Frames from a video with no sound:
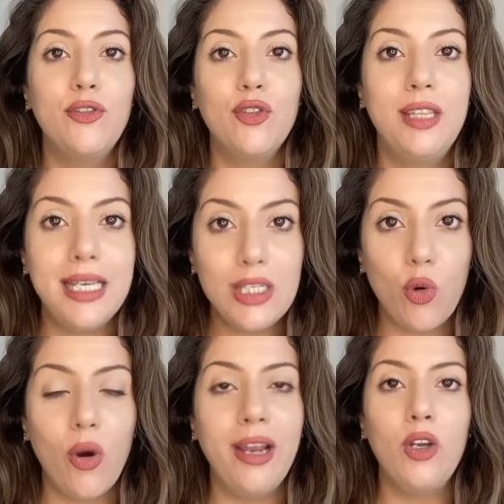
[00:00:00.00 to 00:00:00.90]
So this
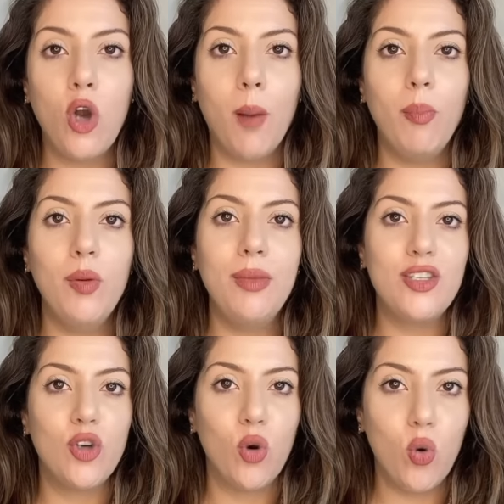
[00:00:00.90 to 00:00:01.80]
oil
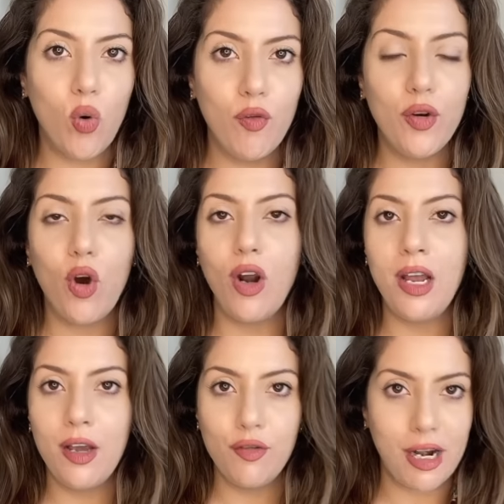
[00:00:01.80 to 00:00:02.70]
complements your overall
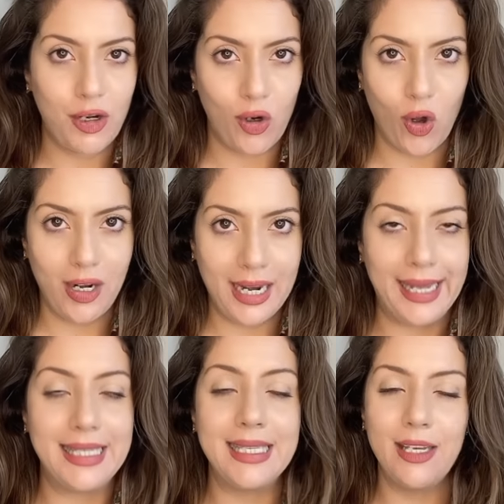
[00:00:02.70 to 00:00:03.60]
retinol
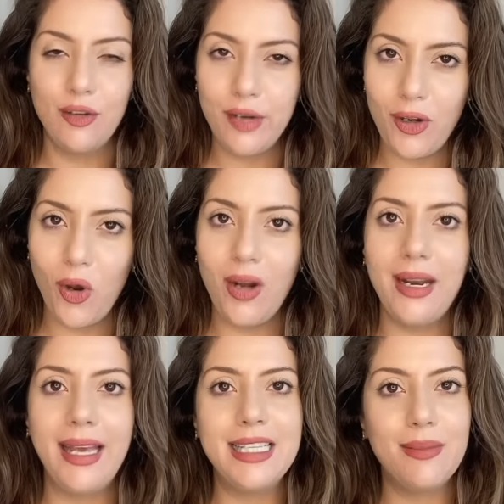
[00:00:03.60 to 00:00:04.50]
nights. Retinol
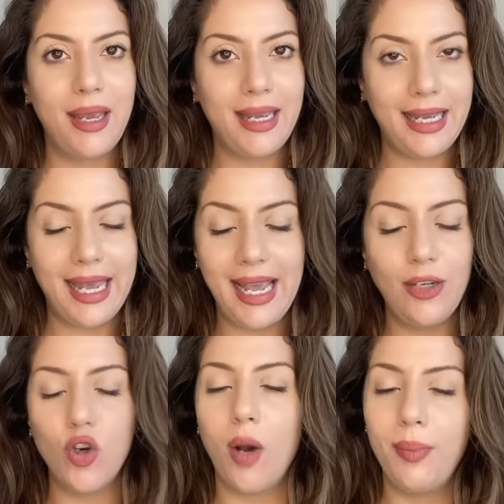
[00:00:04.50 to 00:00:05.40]
nights mein ek
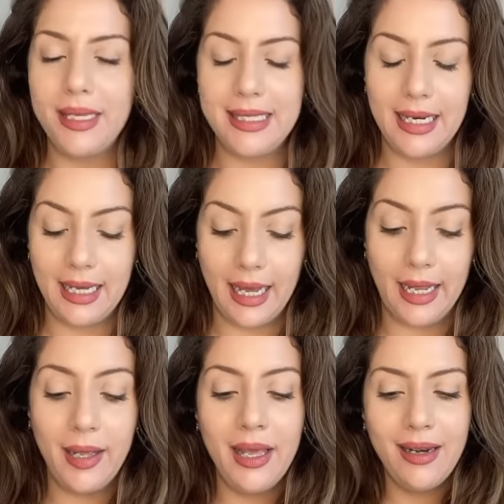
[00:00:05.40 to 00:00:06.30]
drop ise
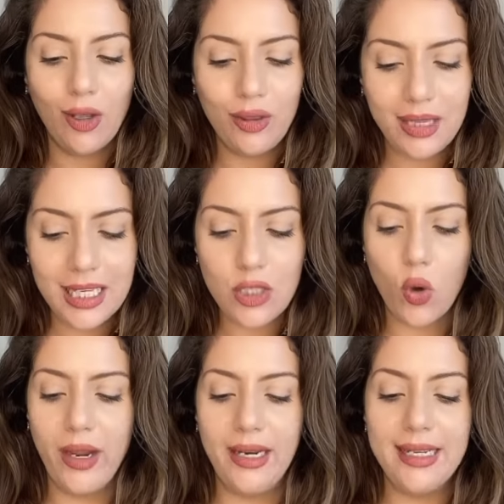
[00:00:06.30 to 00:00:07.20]
lagayein. Now this
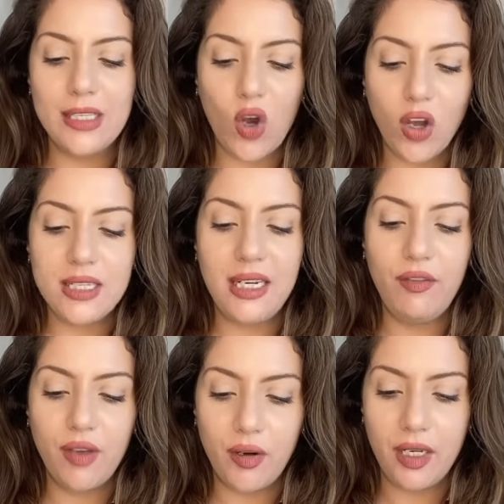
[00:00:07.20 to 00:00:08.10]
oil is honestly
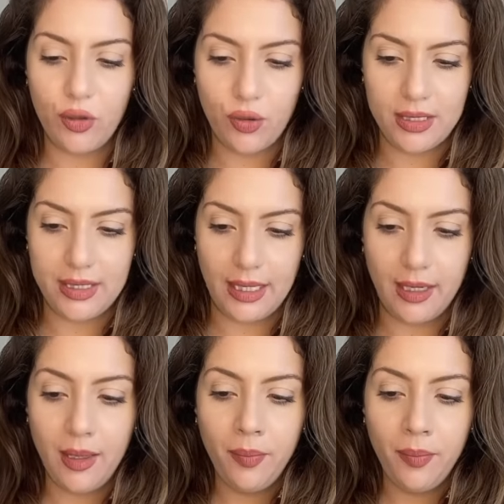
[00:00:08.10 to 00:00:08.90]
very interesting.